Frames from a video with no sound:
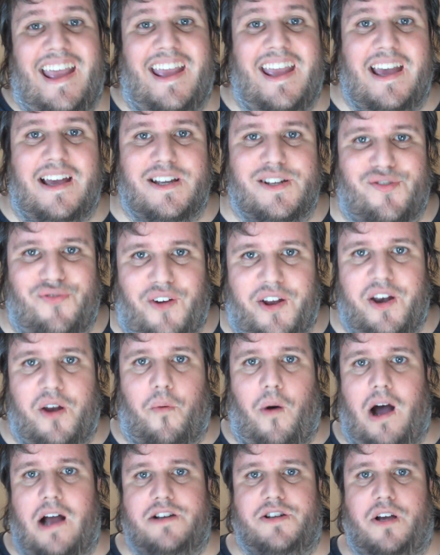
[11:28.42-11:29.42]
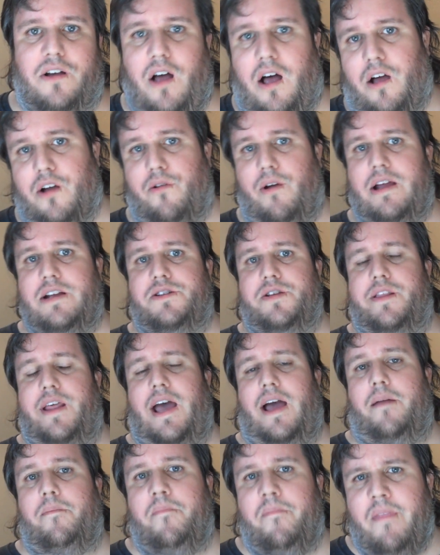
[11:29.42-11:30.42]
he is fun to watch, I'll grant you
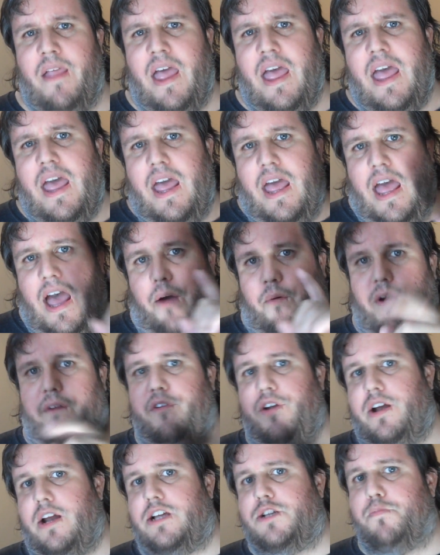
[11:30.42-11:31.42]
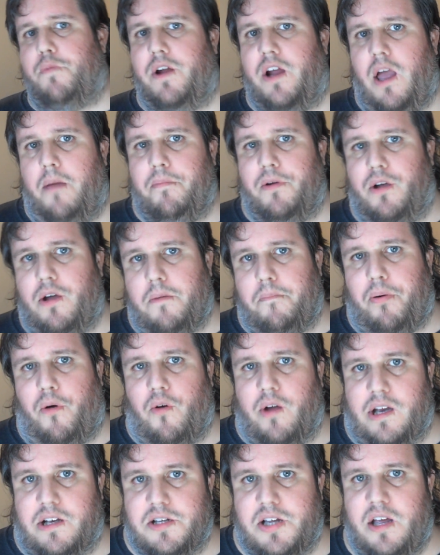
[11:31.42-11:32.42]
that. However, he does bring up a good
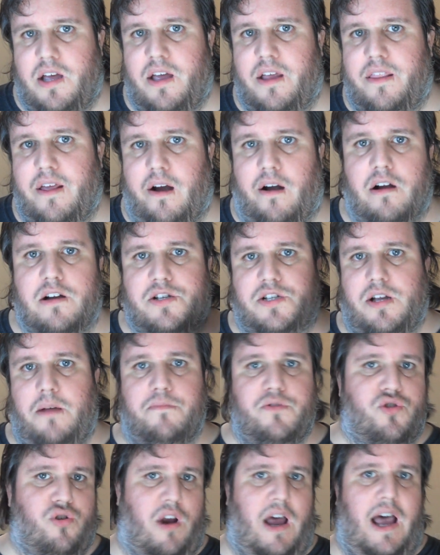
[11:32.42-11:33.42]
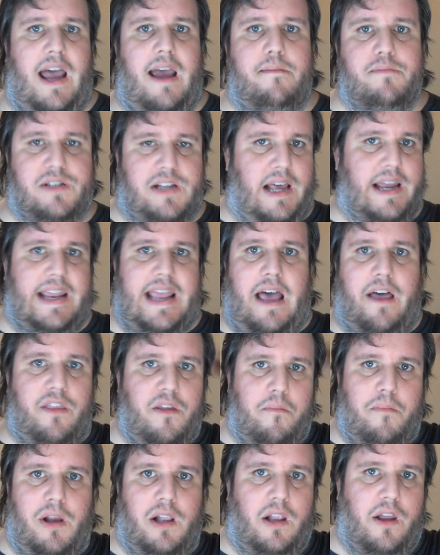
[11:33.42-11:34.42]
point. There are some tribes, like out
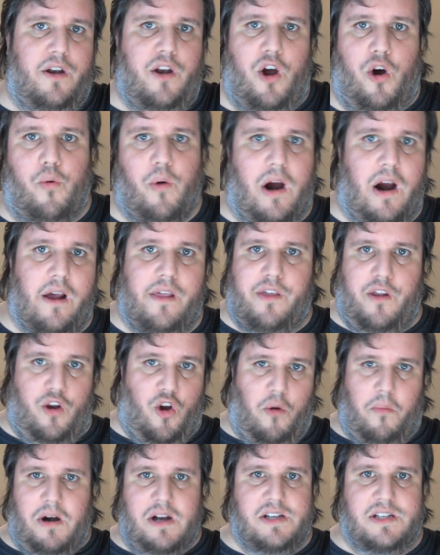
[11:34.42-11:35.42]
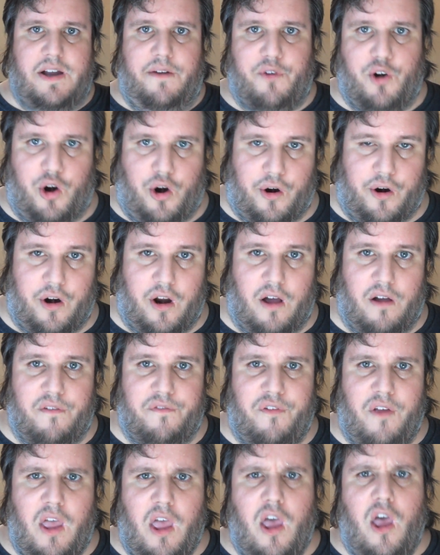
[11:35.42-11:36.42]
in the middle of nowhere that nobody's ever heard
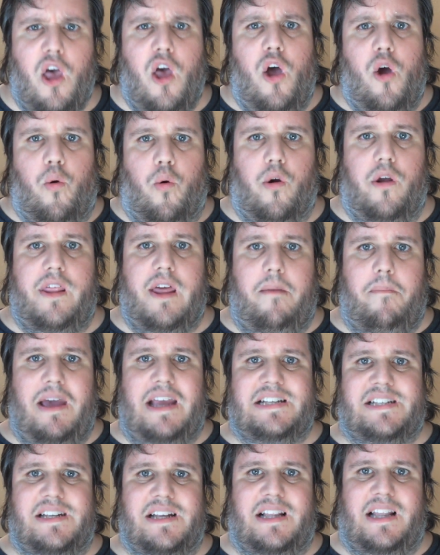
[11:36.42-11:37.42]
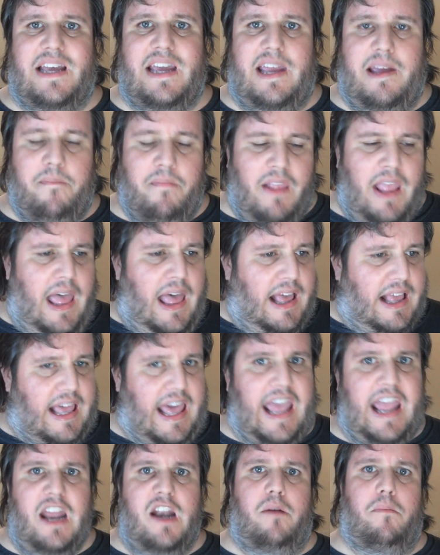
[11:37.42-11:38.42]
of, where they basically
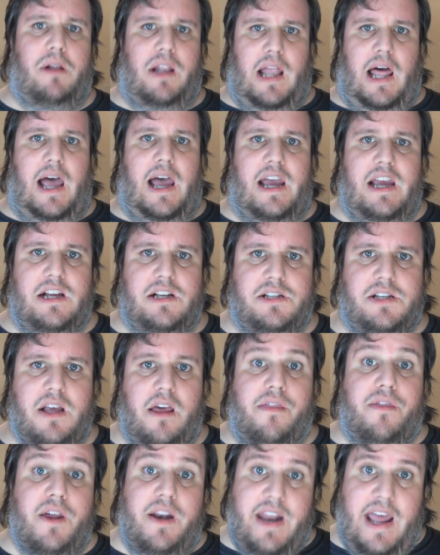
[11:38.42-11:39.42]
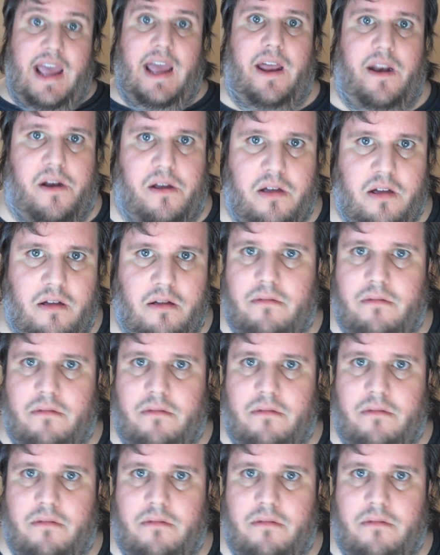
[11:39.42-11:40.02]
cannibalize the dead.